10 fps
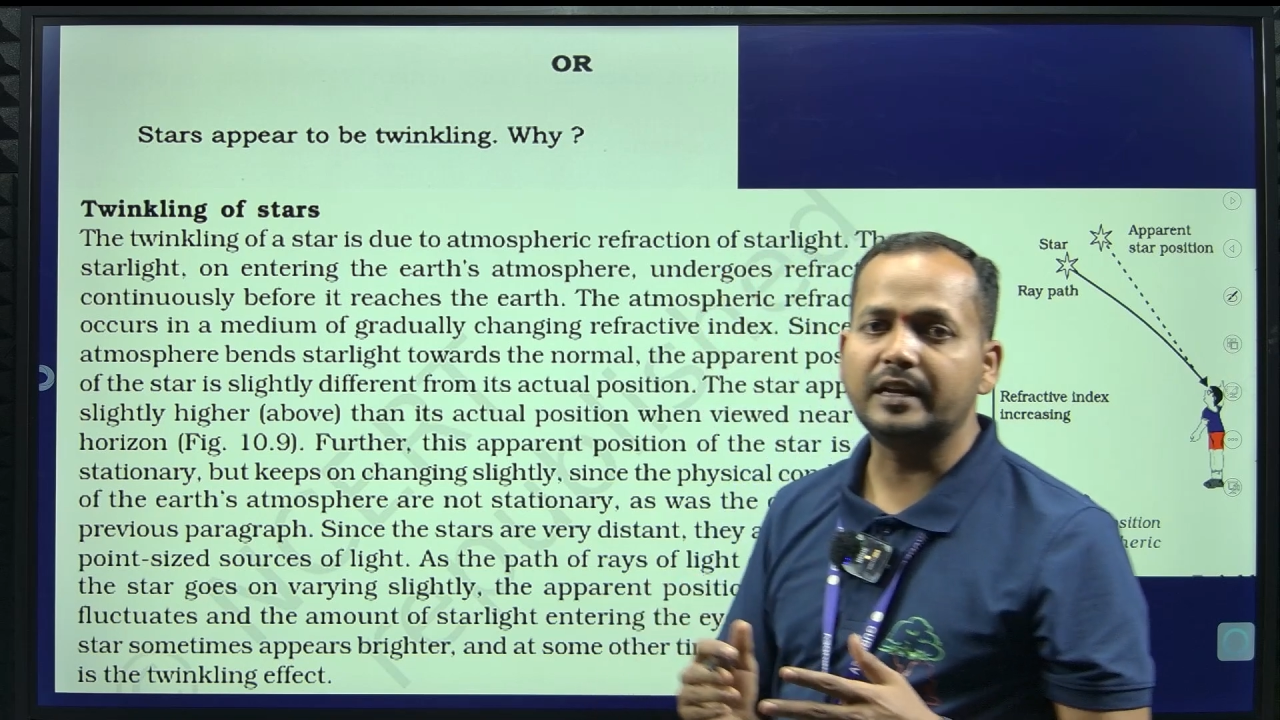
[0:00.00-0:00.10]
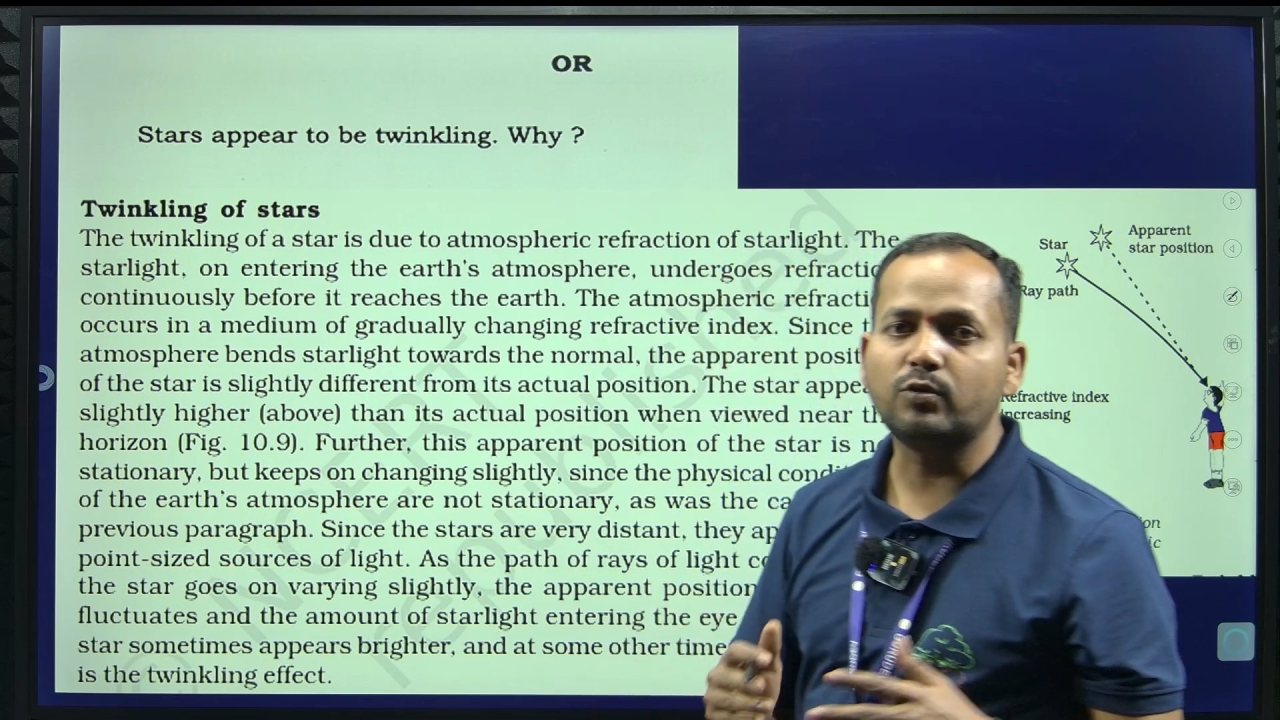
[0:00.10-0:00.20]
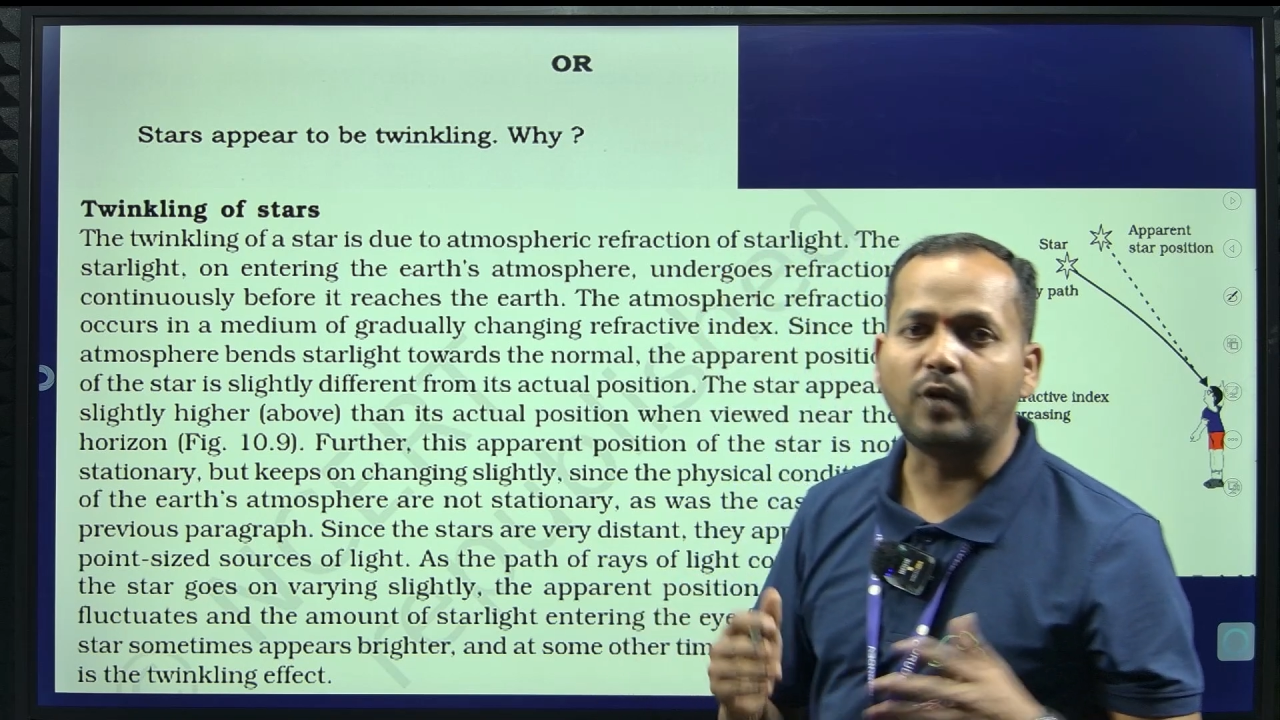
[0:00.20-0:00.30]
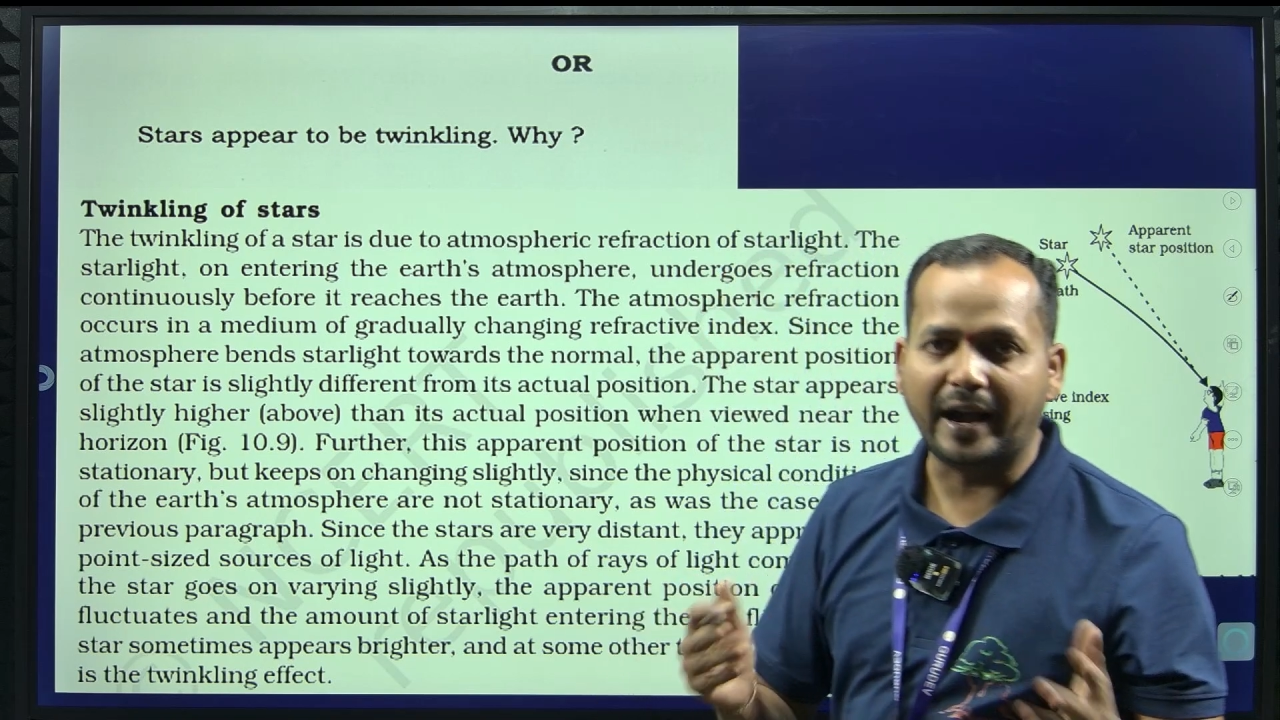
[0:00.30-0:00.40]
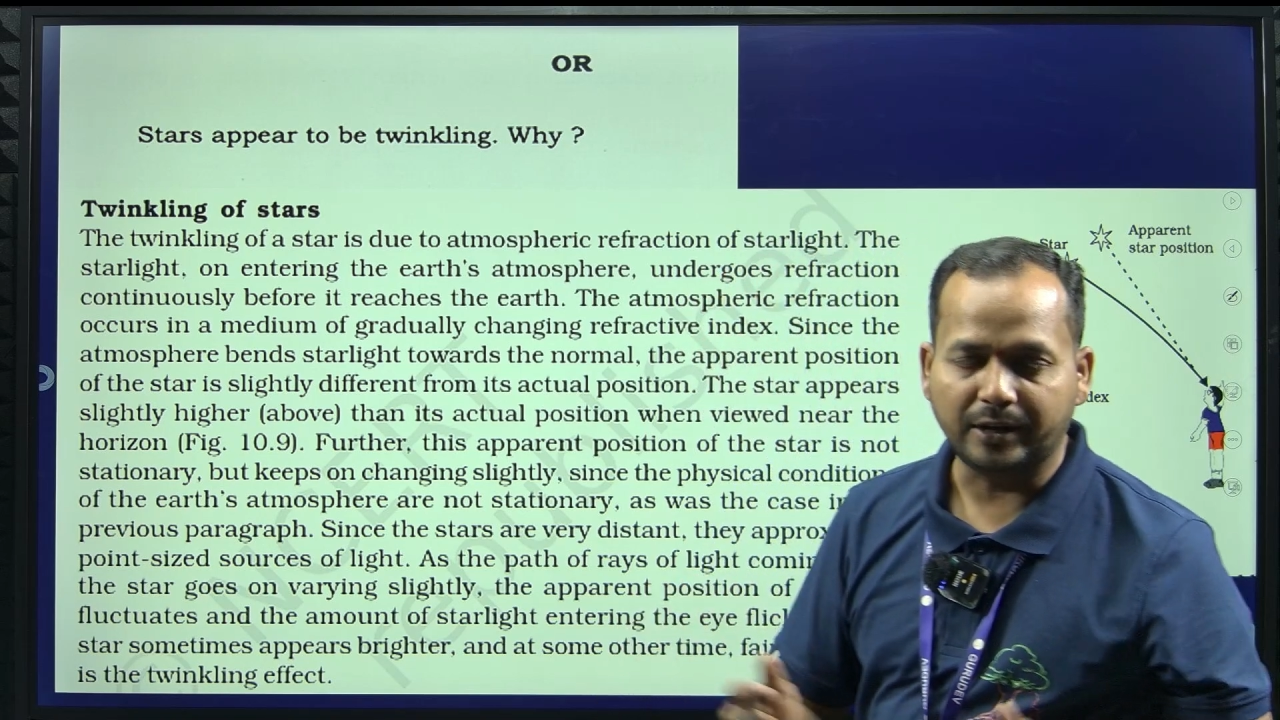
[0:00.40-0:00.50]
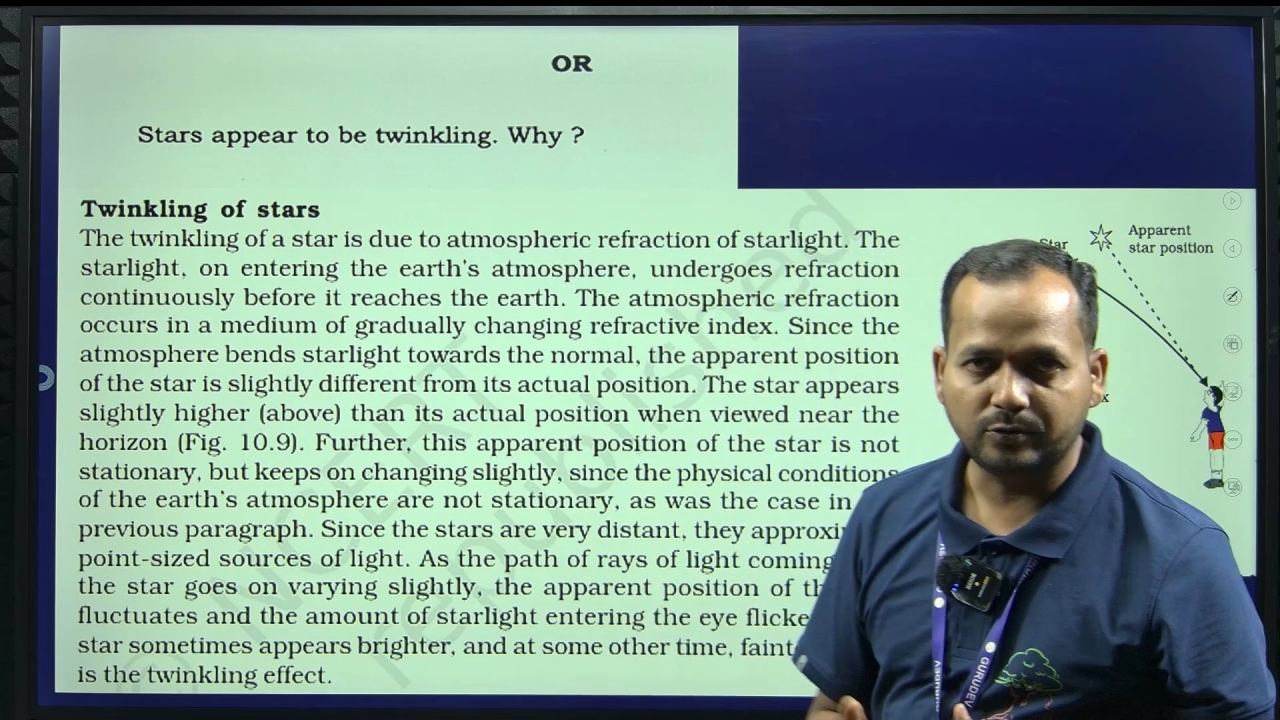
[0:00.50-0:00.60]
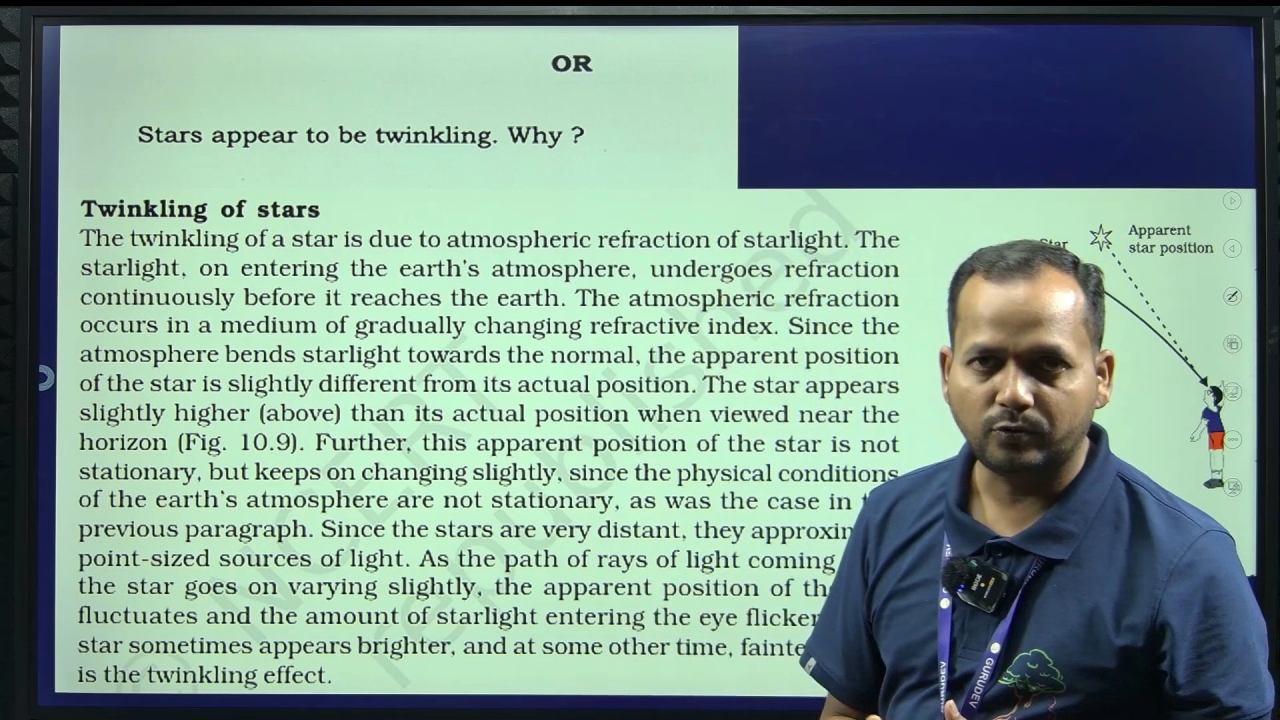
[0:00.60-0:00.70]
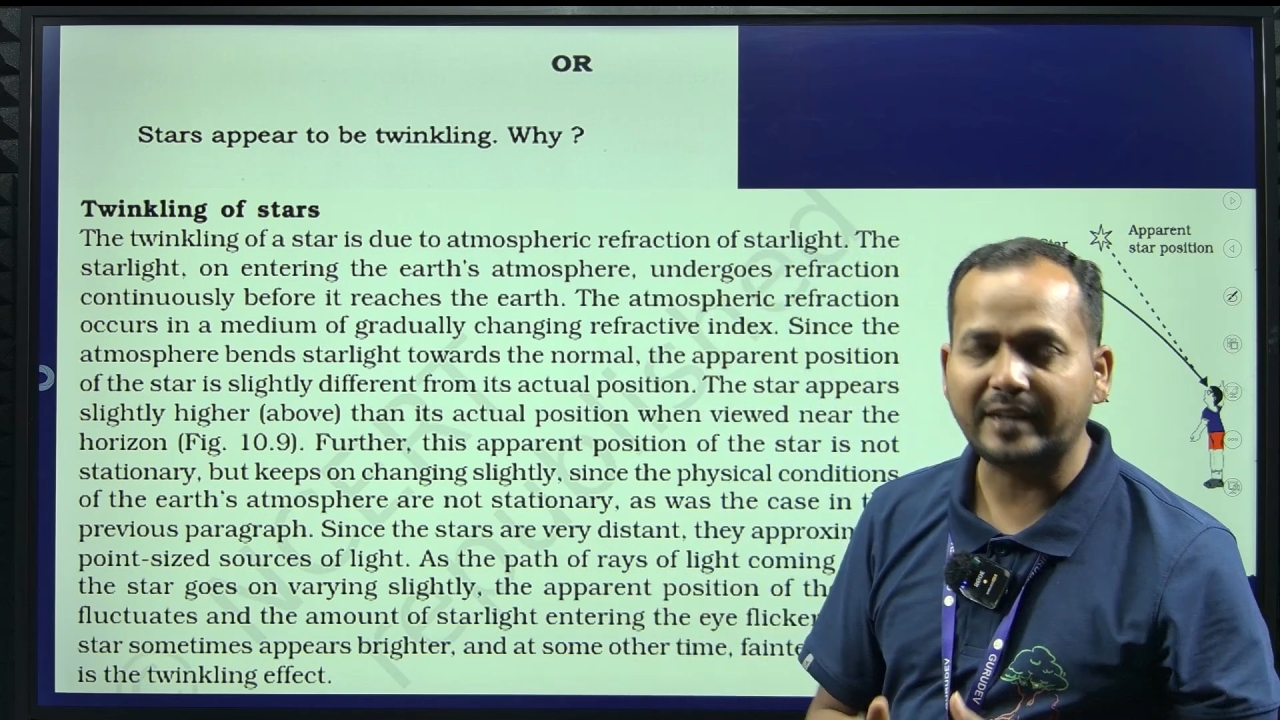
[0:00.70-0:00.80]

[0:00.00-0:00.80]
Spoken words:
Why